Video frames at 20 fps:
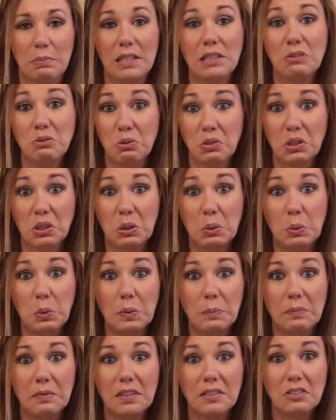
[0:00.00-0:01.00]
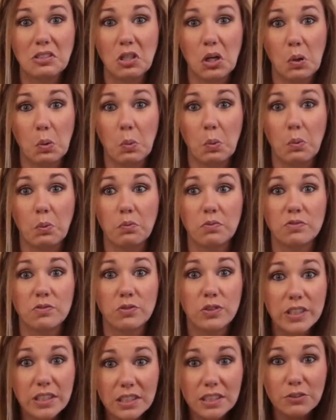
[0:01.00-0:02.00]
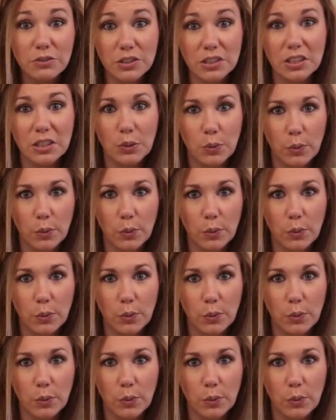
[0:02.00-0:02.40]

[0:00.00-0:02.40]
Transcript: It's really cool. So really, really